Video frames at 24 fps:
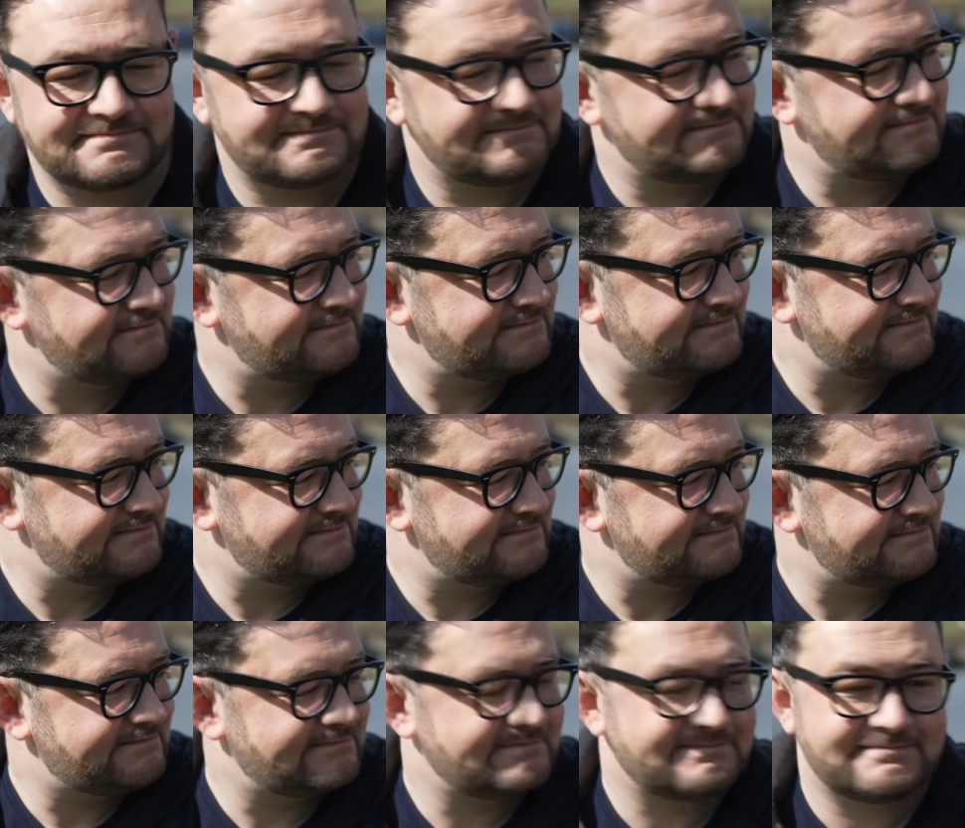
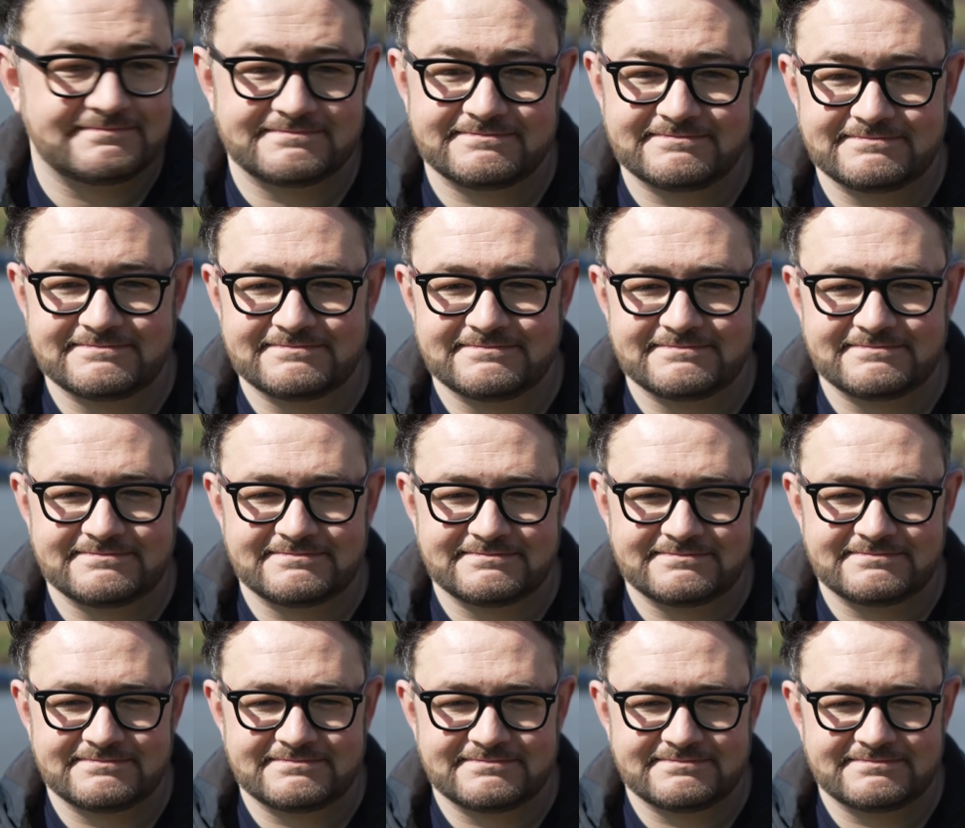
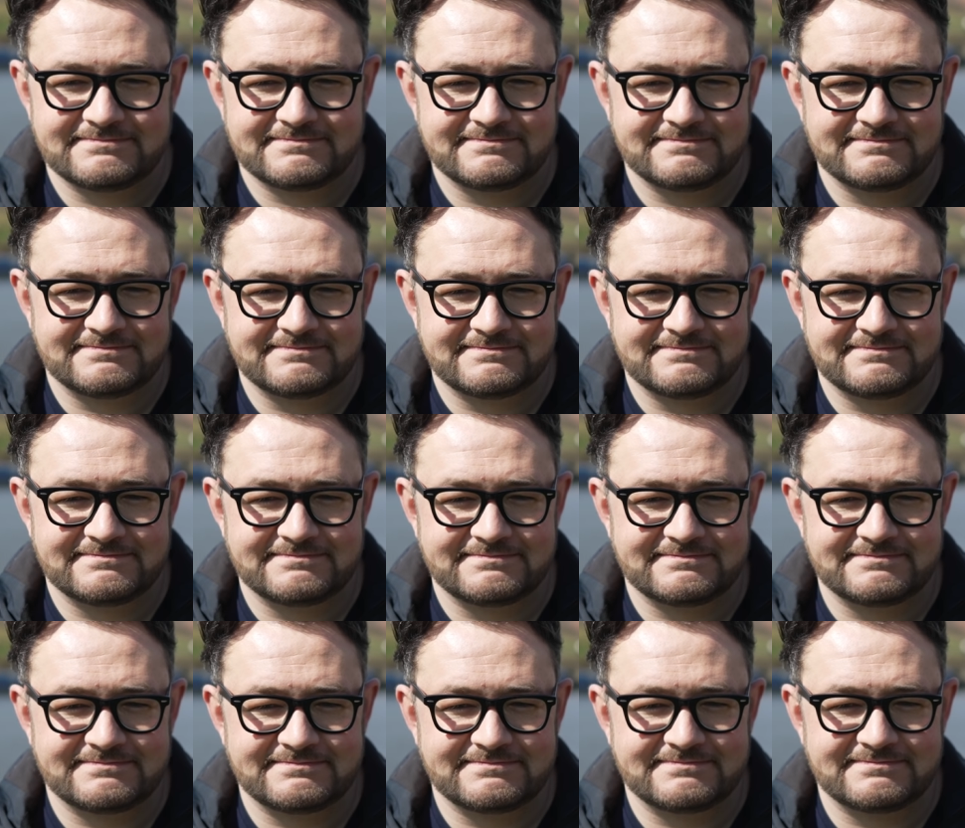
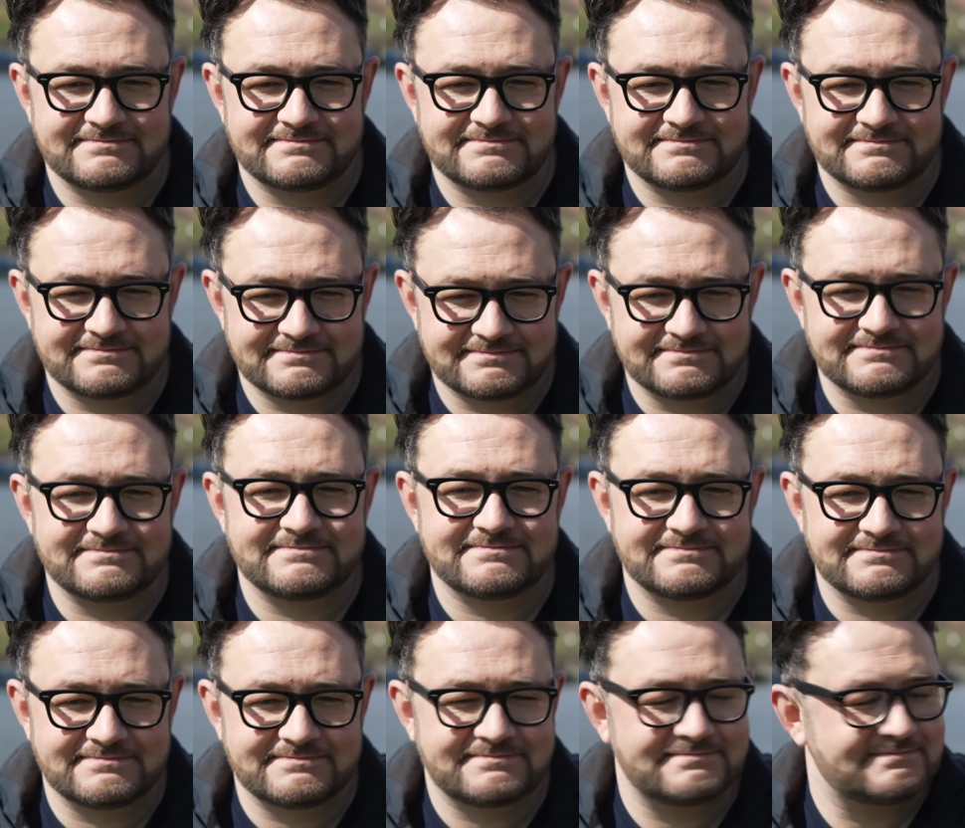
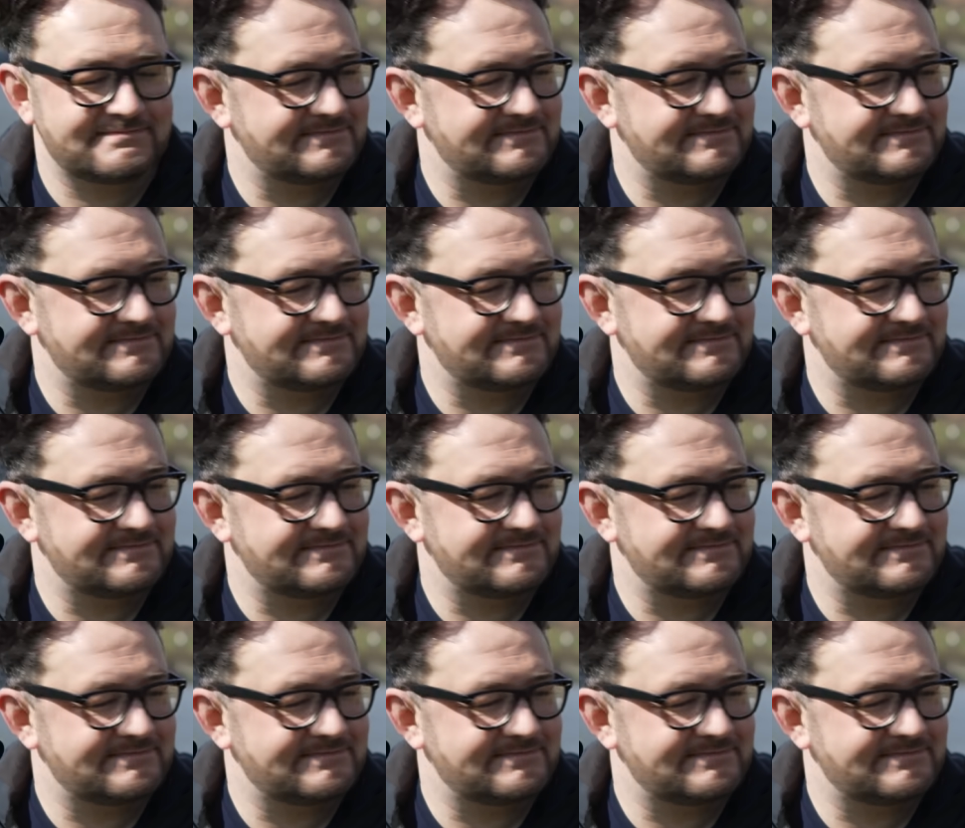(silent)